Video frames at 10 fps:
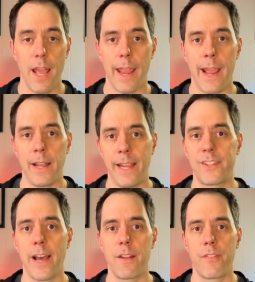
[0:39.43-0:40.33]
And
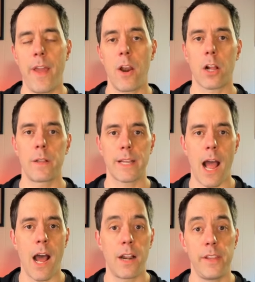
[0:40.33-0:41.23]
inside of there, click
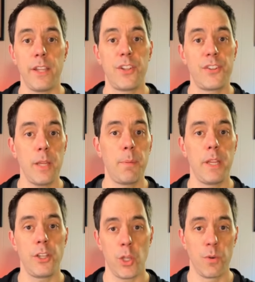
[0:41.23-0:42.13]
on the
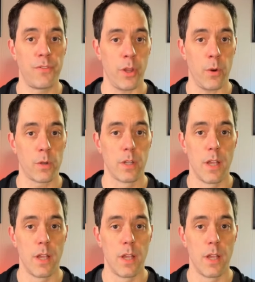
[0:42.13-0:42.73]
CPU view.